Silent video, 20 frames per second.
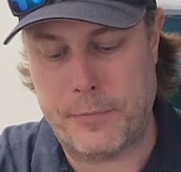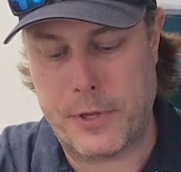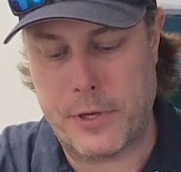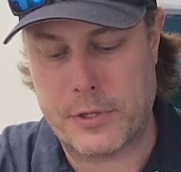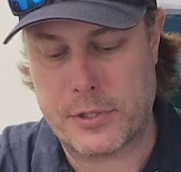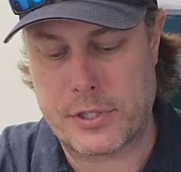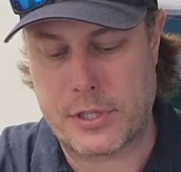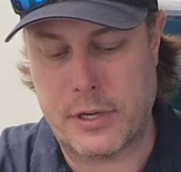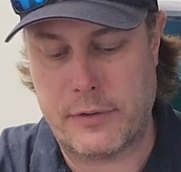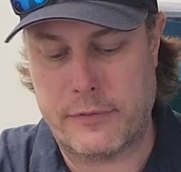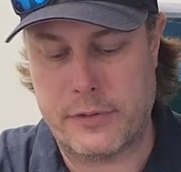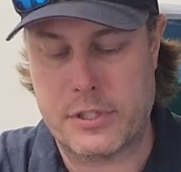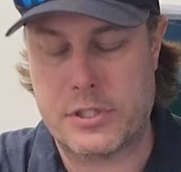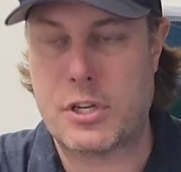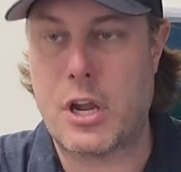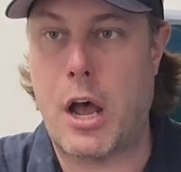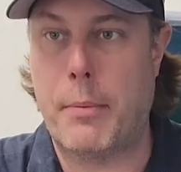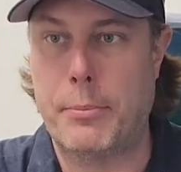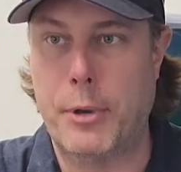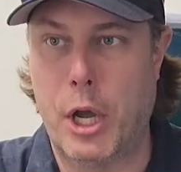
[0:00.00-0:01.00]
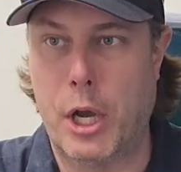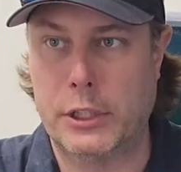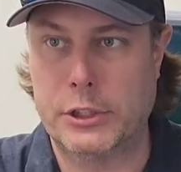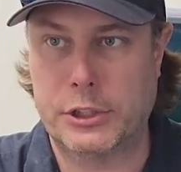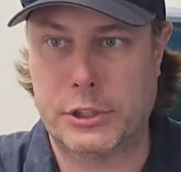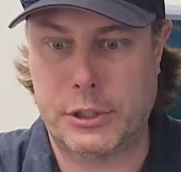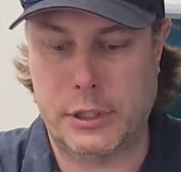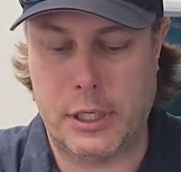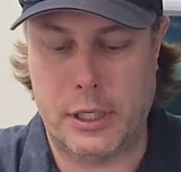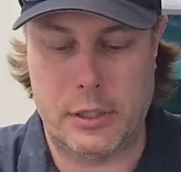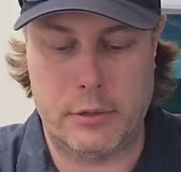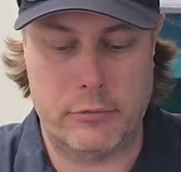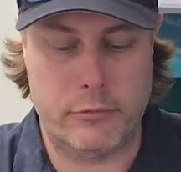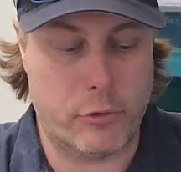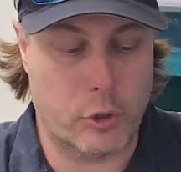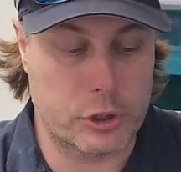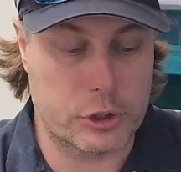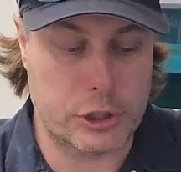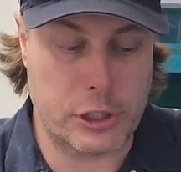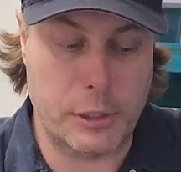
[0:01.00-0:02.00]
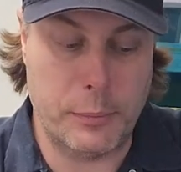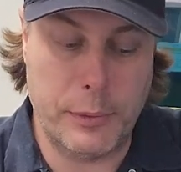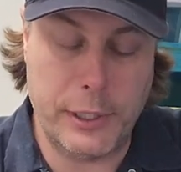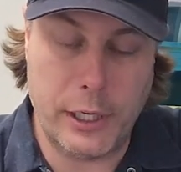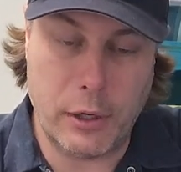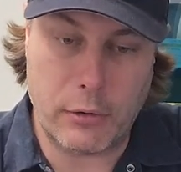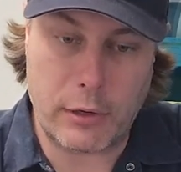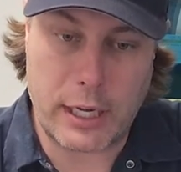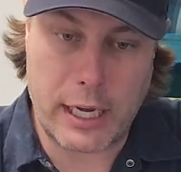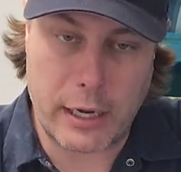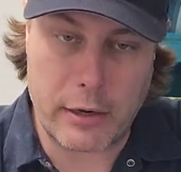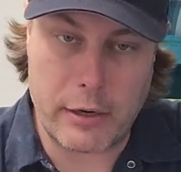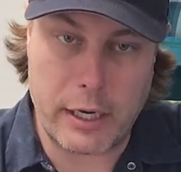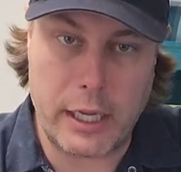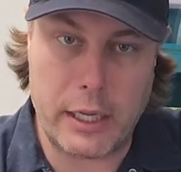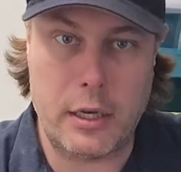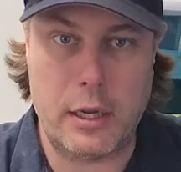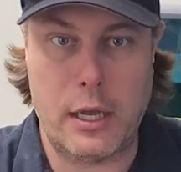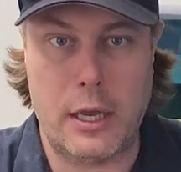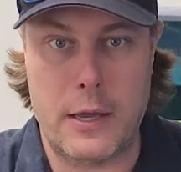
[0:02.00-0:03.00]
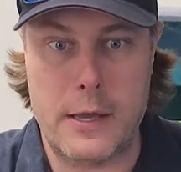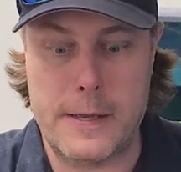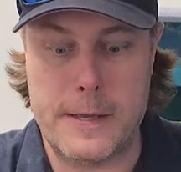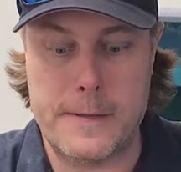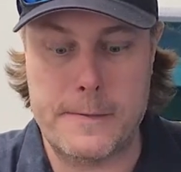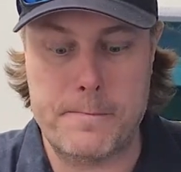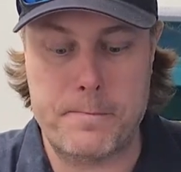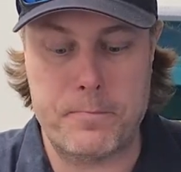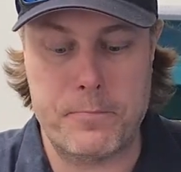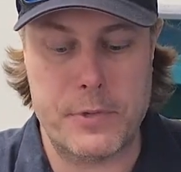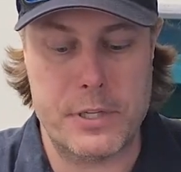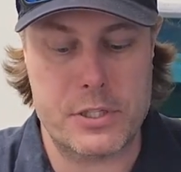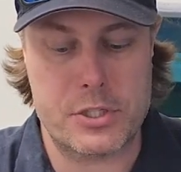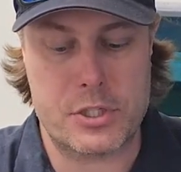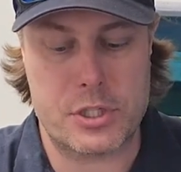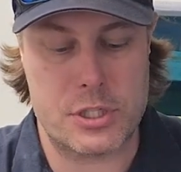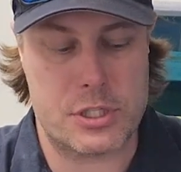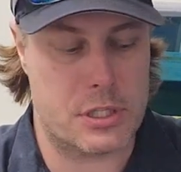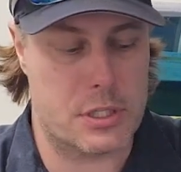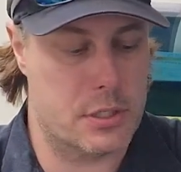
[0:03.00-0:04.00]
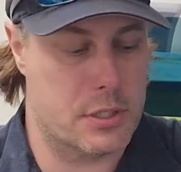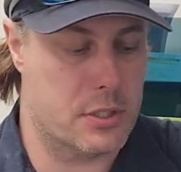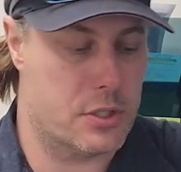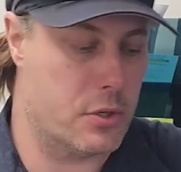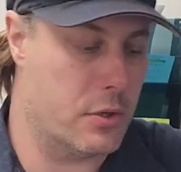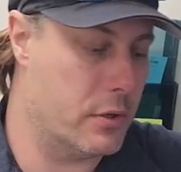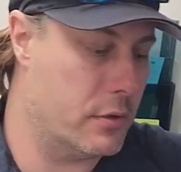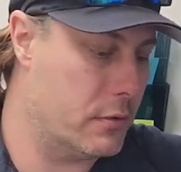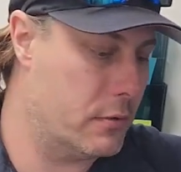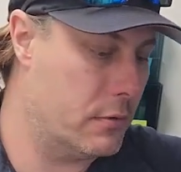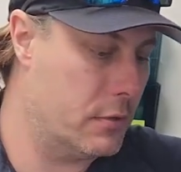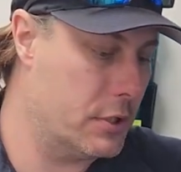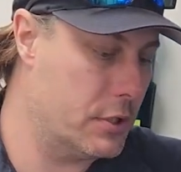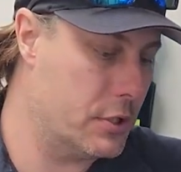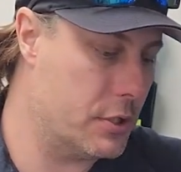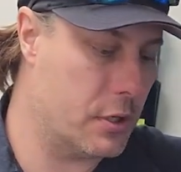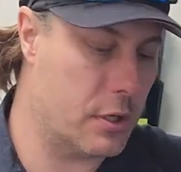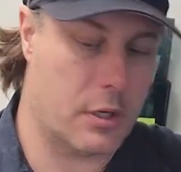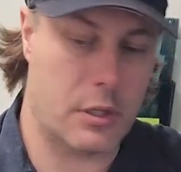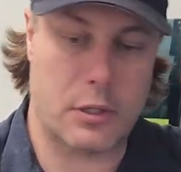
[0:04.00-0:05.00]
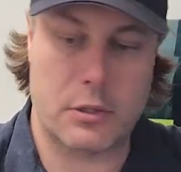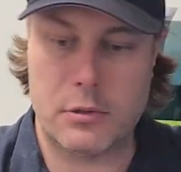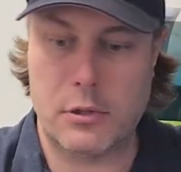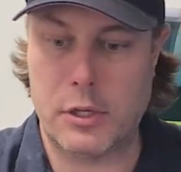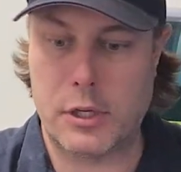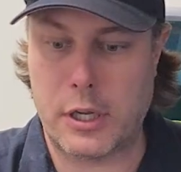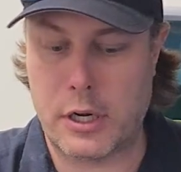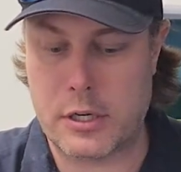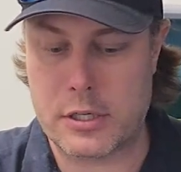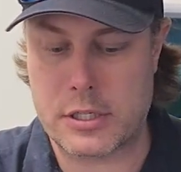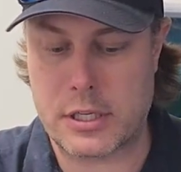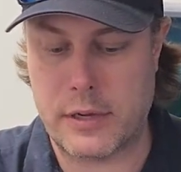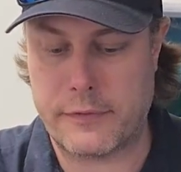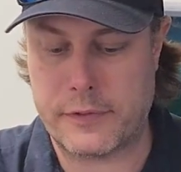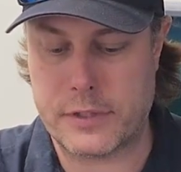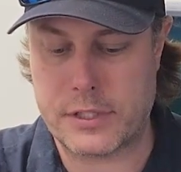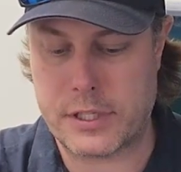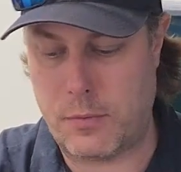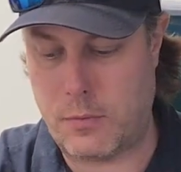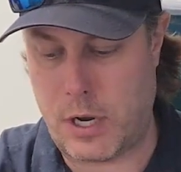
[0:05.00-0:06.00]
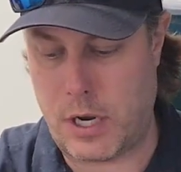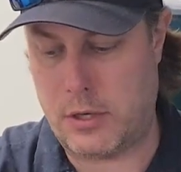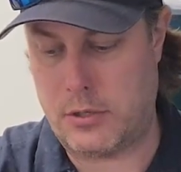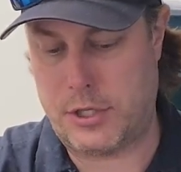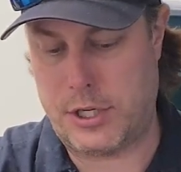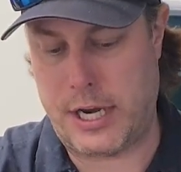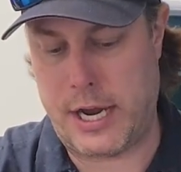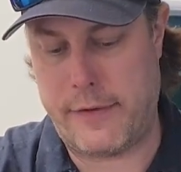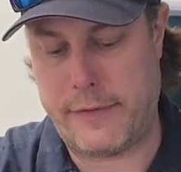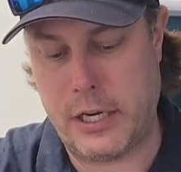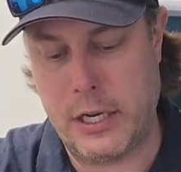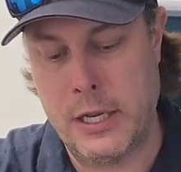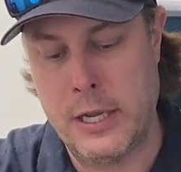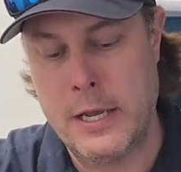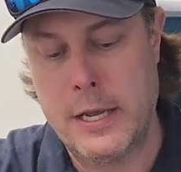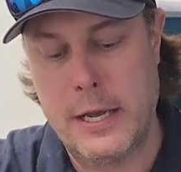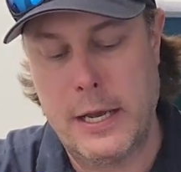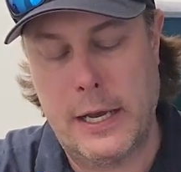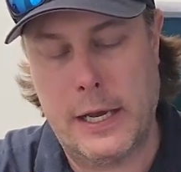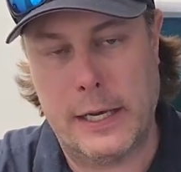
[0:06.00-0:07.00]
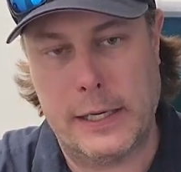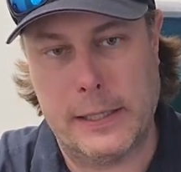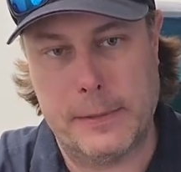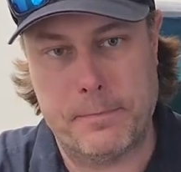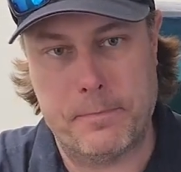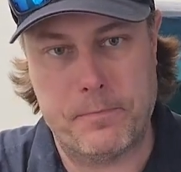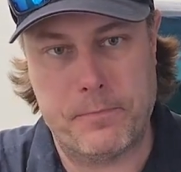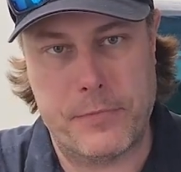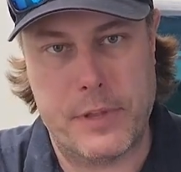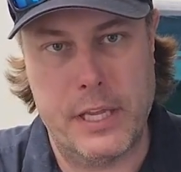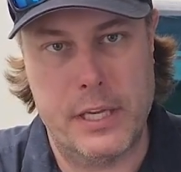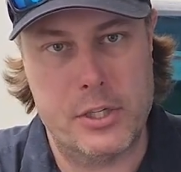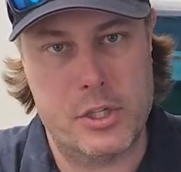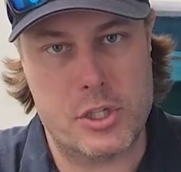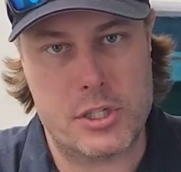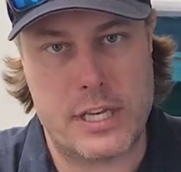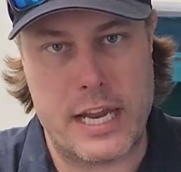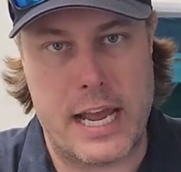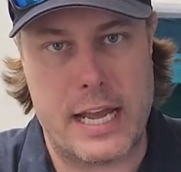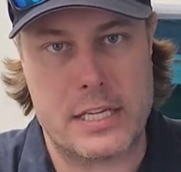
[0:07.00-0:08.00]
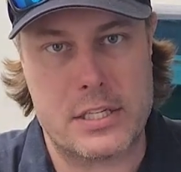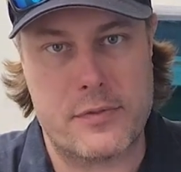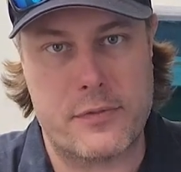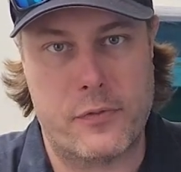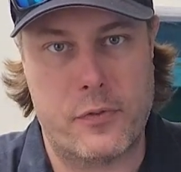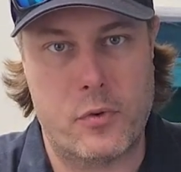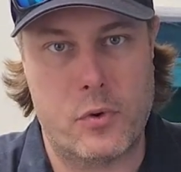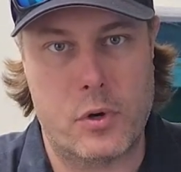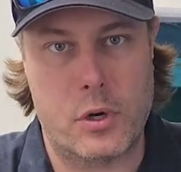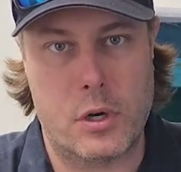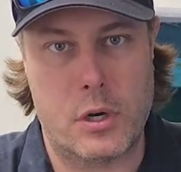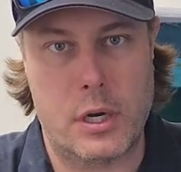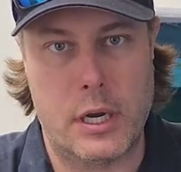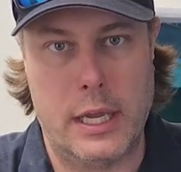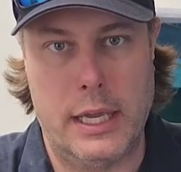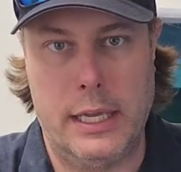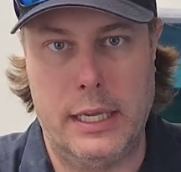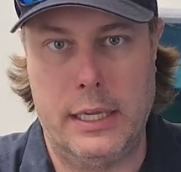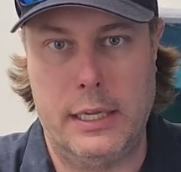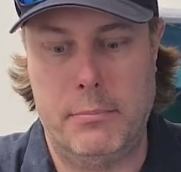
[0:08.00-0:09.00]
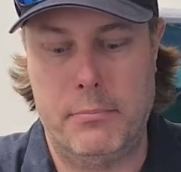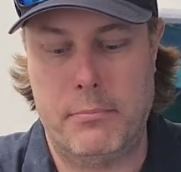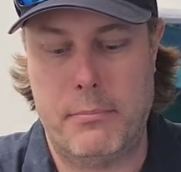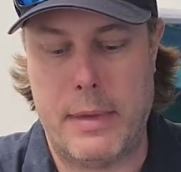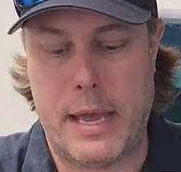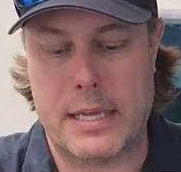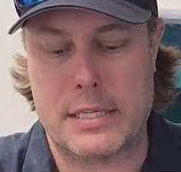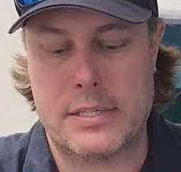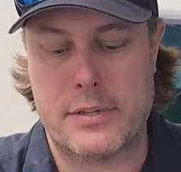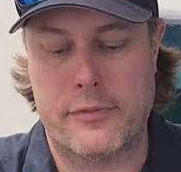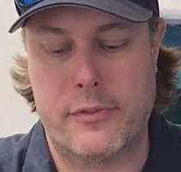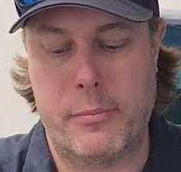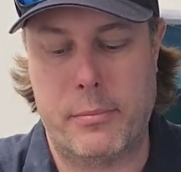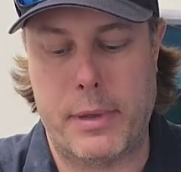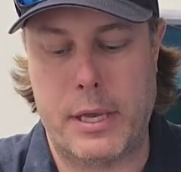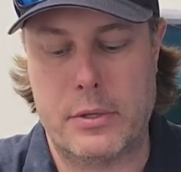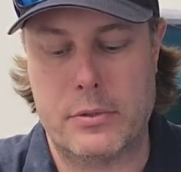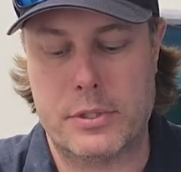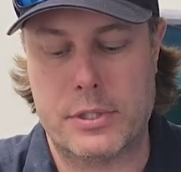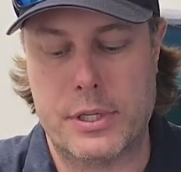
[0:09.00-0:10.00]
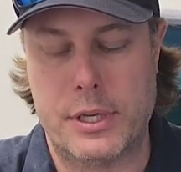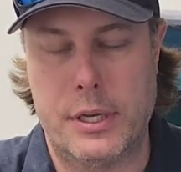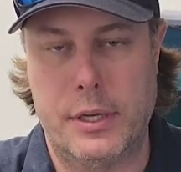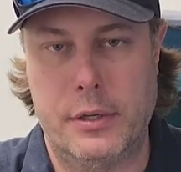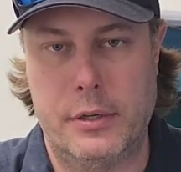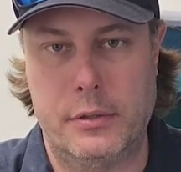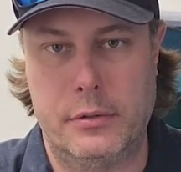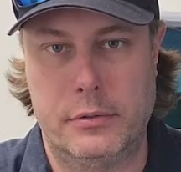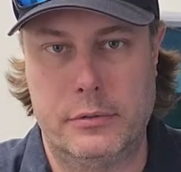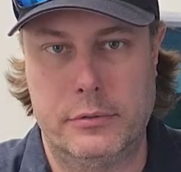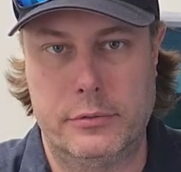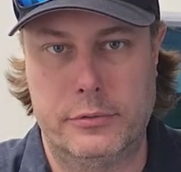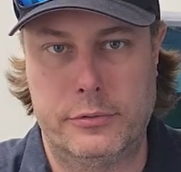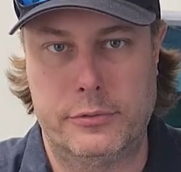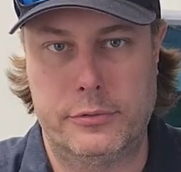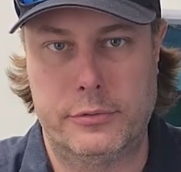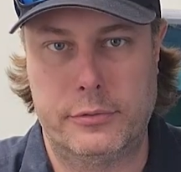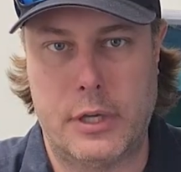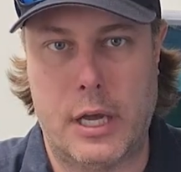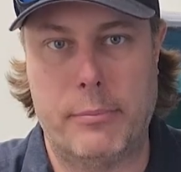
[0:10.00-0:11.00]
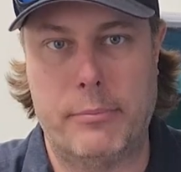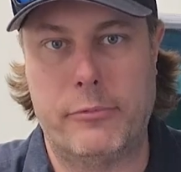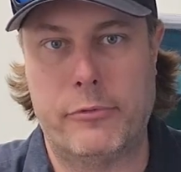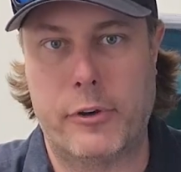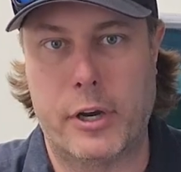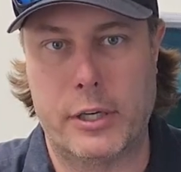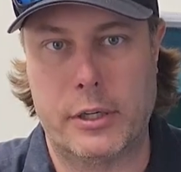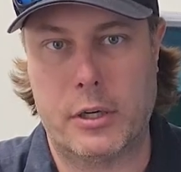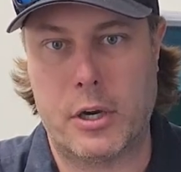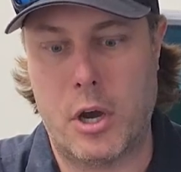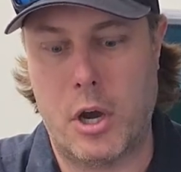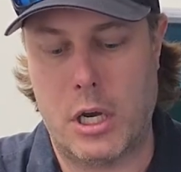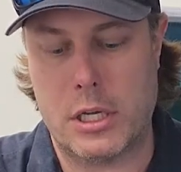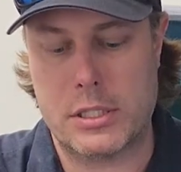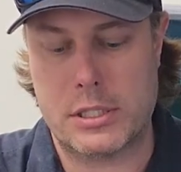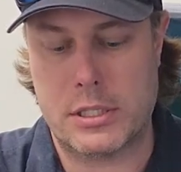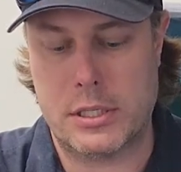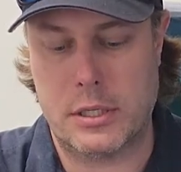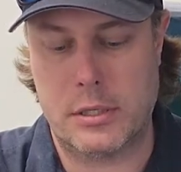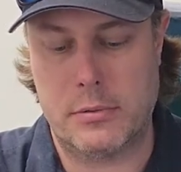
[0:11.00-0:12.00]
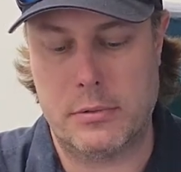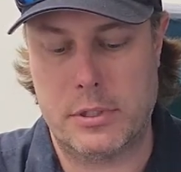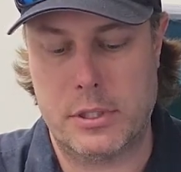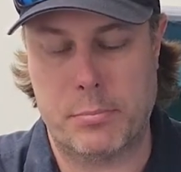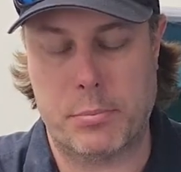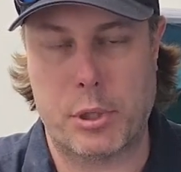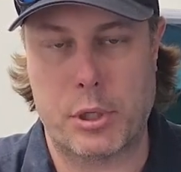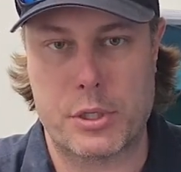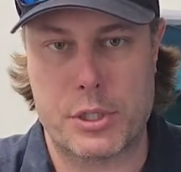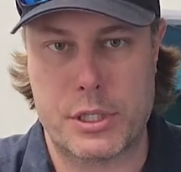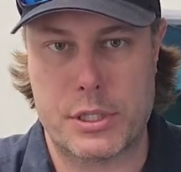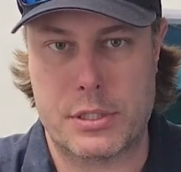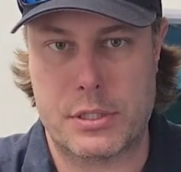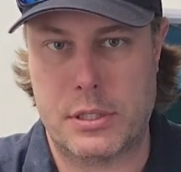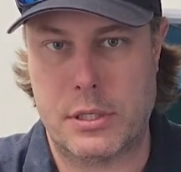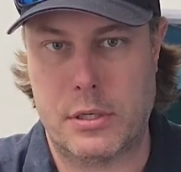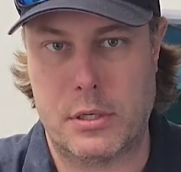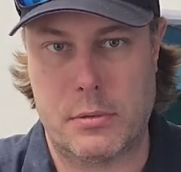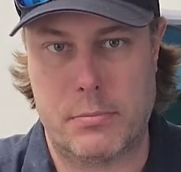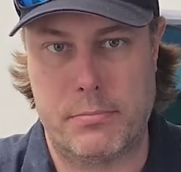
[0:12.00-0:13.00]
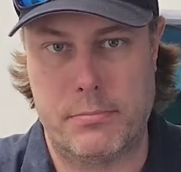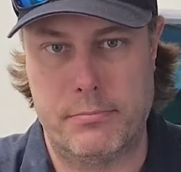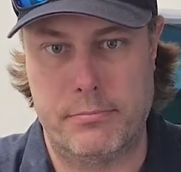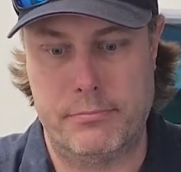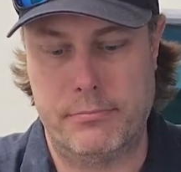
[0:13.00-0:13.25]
Their stuff is top notch. Unfortunately, we don't carry it. It's just so because you're going to look at our stuff and say, why don't you have it? They just ask for a massive amount of upfront cost to purchase. They're